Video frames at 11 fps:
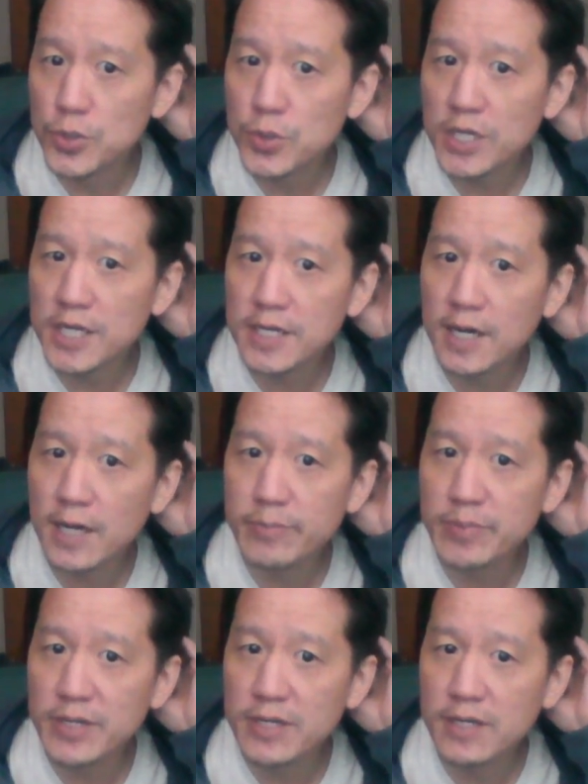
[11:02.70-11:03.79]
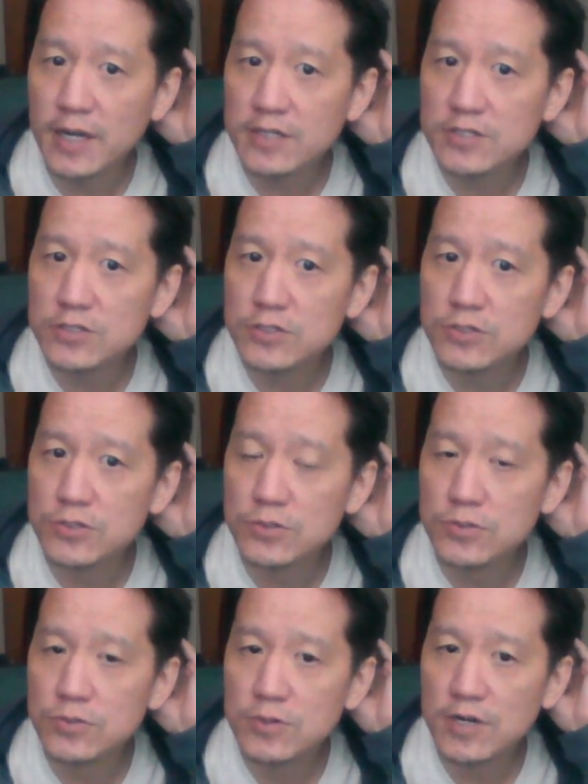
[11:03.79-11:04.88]
cannot be next
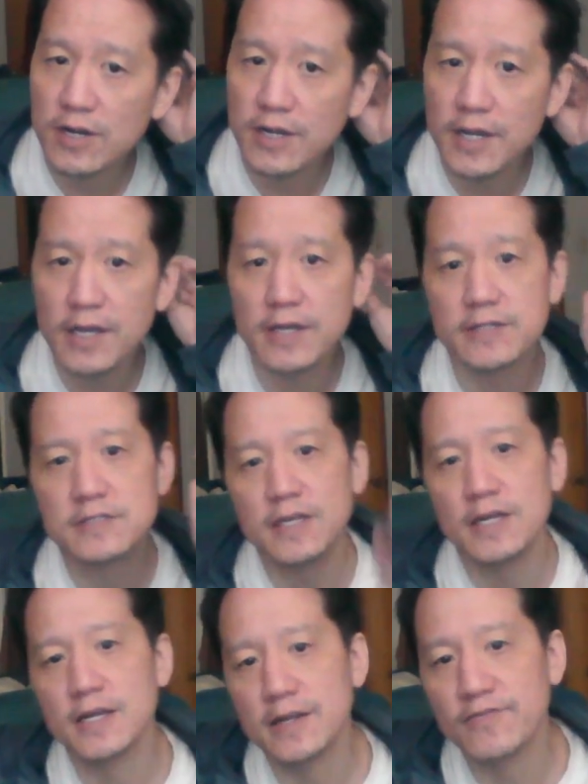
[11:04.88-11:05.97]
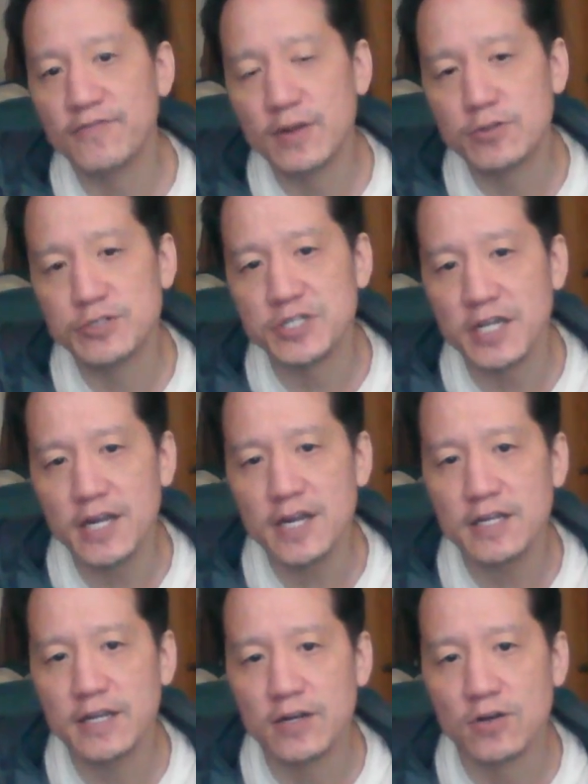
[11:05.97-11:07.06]
to an 8. And if there is an
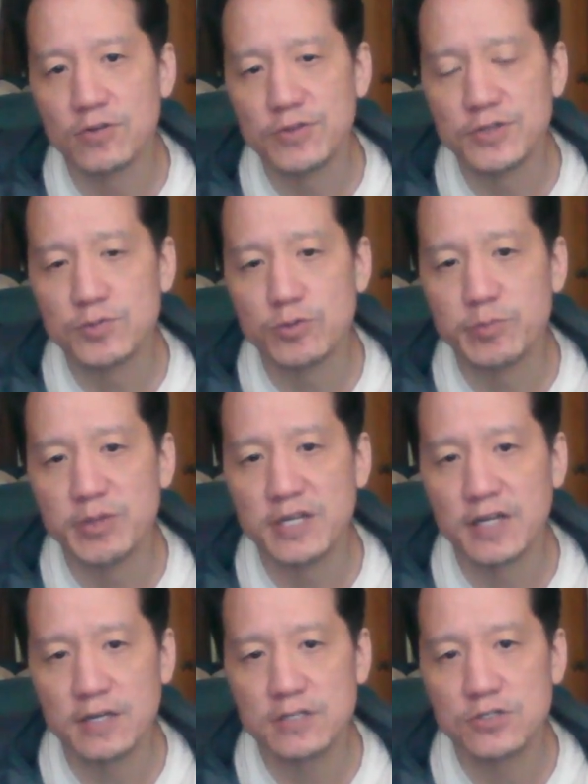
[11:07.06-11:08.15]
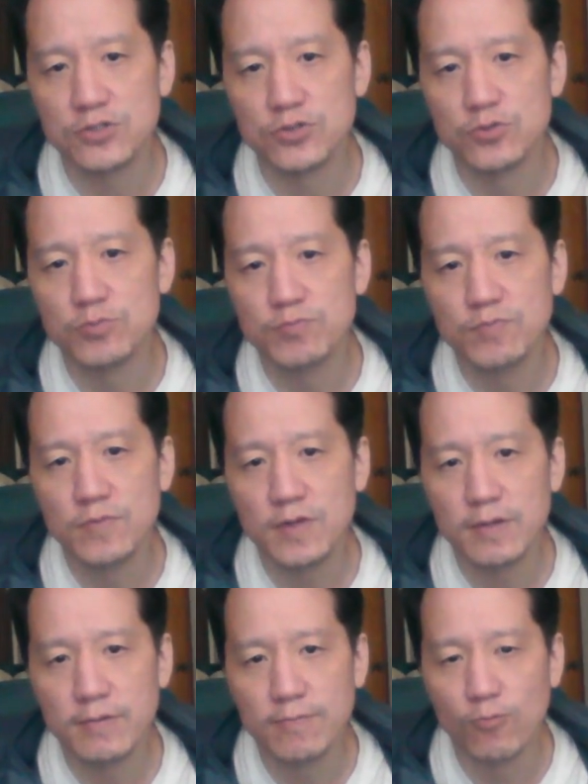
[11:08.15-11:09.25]
8 here, this would be next to
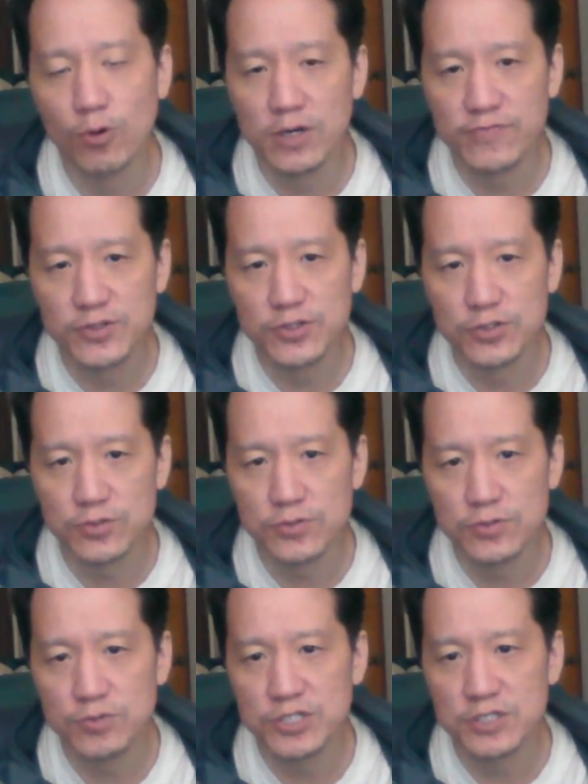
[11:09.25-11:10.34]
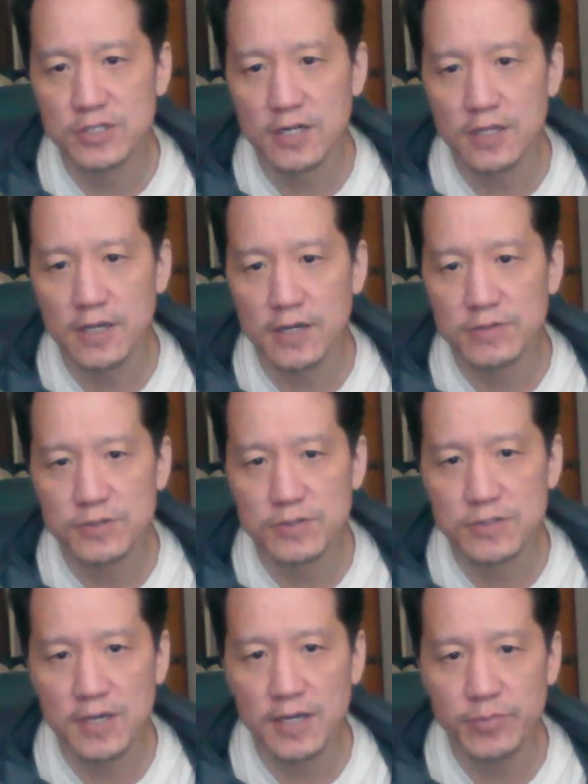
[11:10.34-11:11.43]
one of the 2's, which is not allowed. So
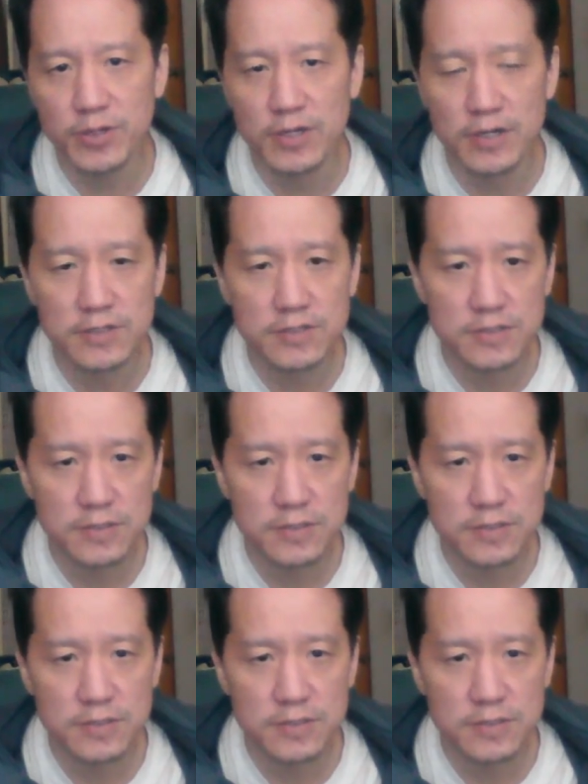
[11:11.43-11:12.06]
this can't be 8.